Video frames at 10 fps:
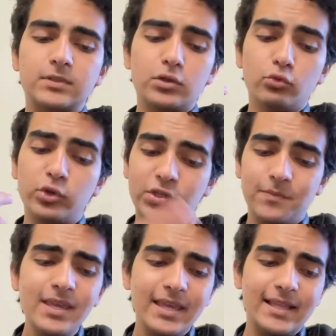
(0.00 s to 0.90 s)
Which
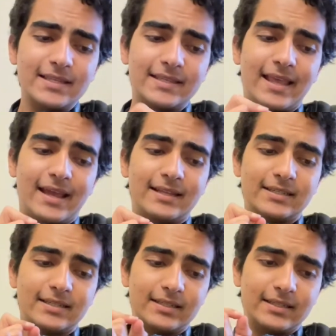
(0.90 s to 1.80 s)
means
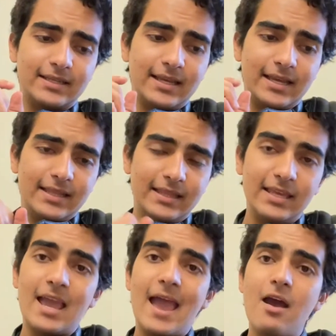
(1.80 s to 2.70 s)
that
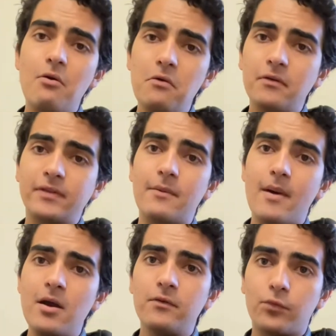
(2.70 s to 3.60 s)
the
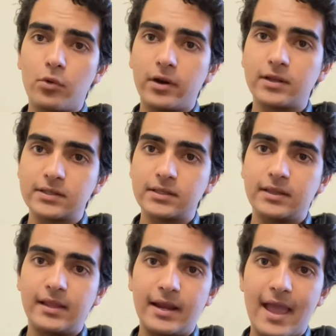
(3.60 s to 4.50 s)
amount of works
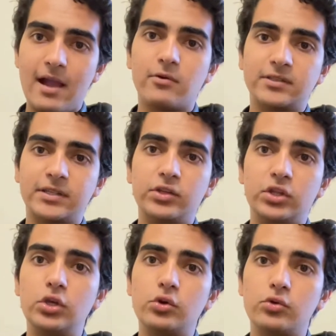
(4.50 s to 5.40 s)
and hours that you
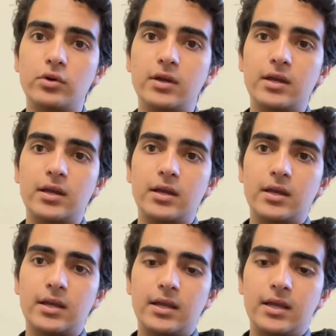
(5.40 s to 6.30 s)
do,
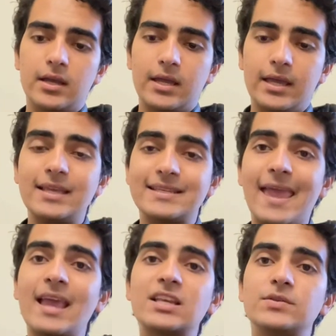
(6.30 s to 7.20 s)

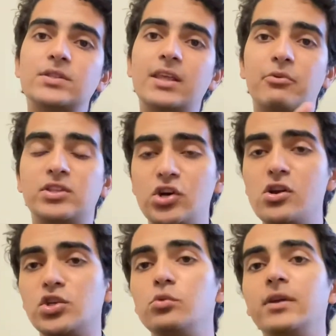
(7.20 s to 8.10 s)
the
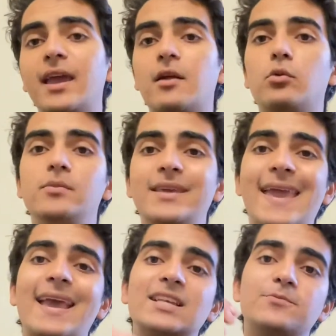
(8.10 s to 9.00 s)
returns you will get will be
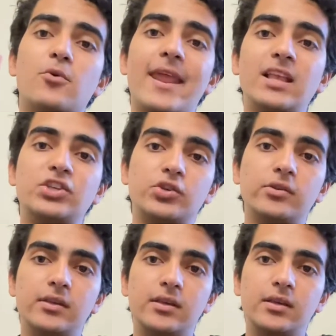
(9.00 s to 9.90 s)

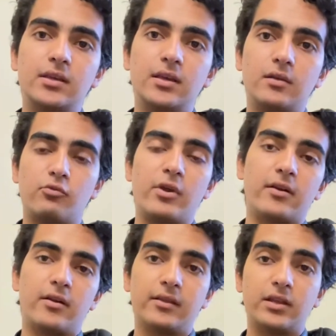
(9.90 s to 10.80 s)
exponentially
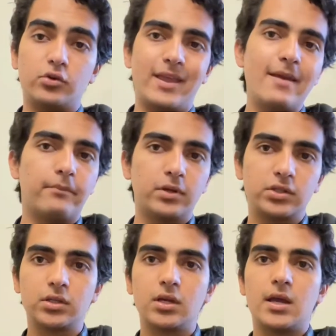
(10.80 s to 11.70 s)
greater than your
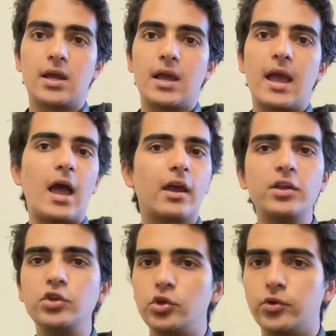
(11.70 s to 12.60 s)
inputs. How can
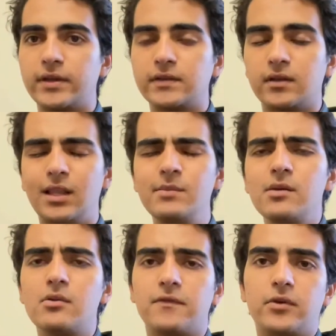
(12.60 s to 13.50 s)
you do this? Let me give
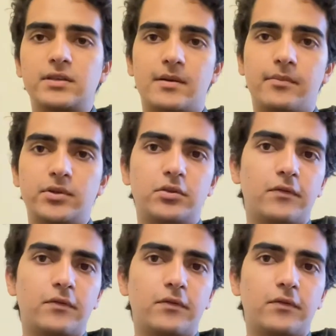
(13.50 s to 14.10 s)
you a few examples. And of